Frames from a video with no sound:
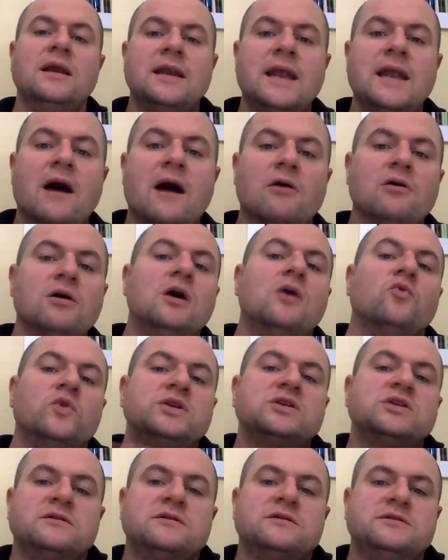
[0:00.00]
Now,
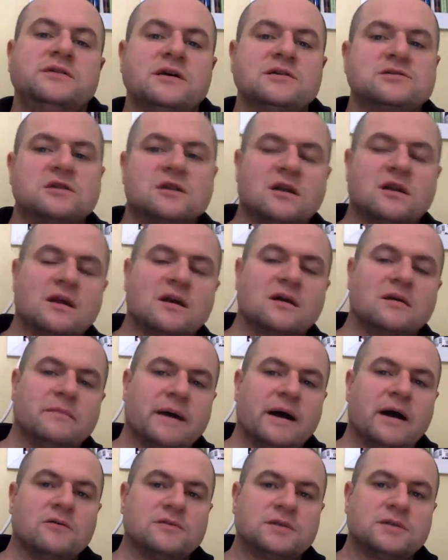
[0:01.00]
we talked yesterday
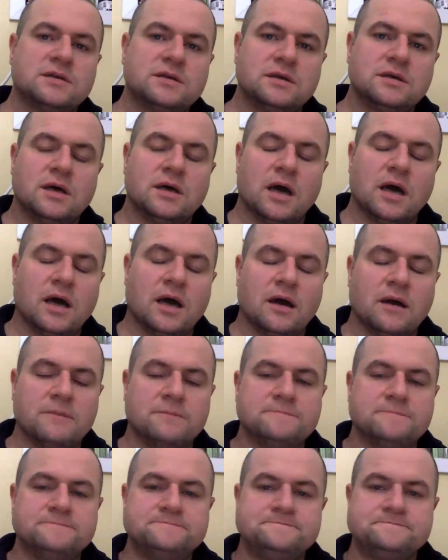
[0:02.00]
about
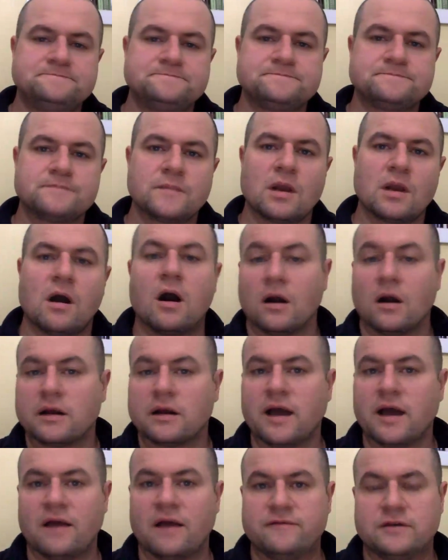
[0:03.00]

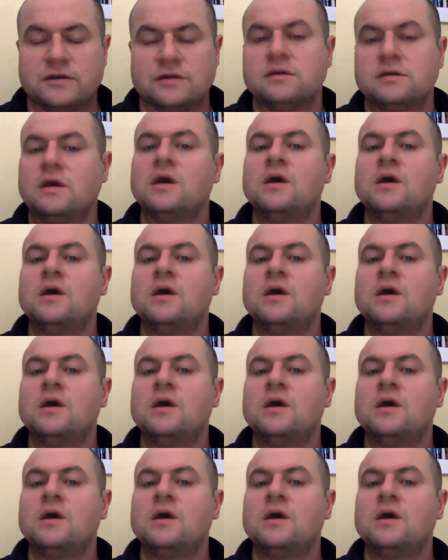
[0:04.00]
archiving.